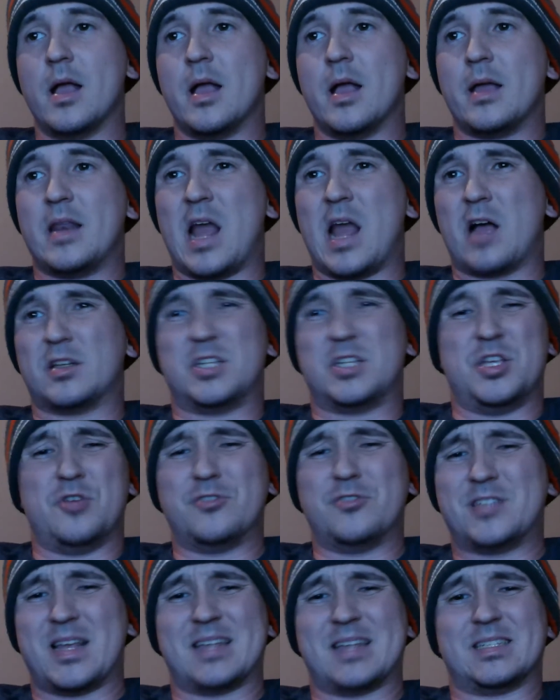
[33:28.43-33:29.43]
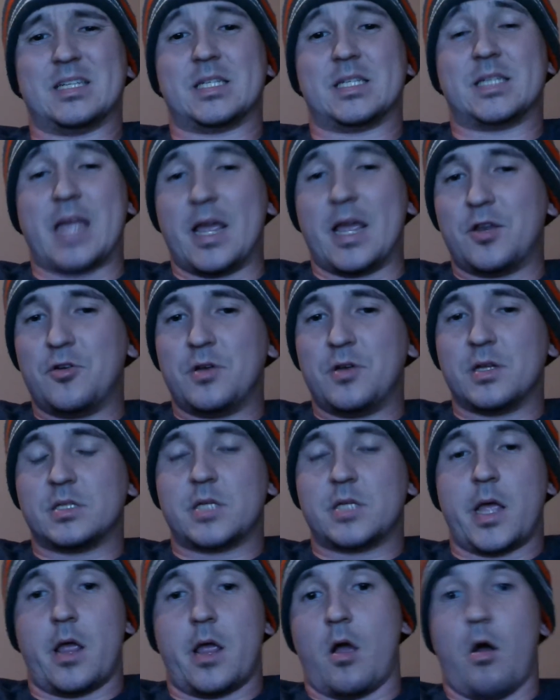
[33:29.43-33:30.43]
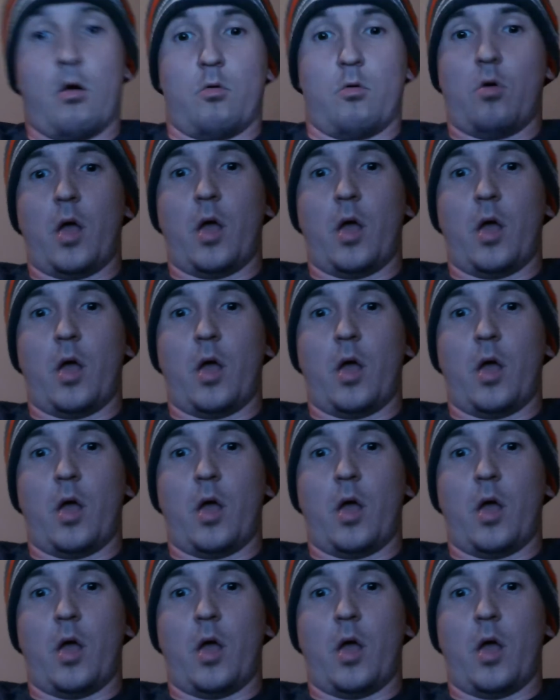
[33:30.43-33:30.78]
Now, to use that as a standard and say, oh, well, I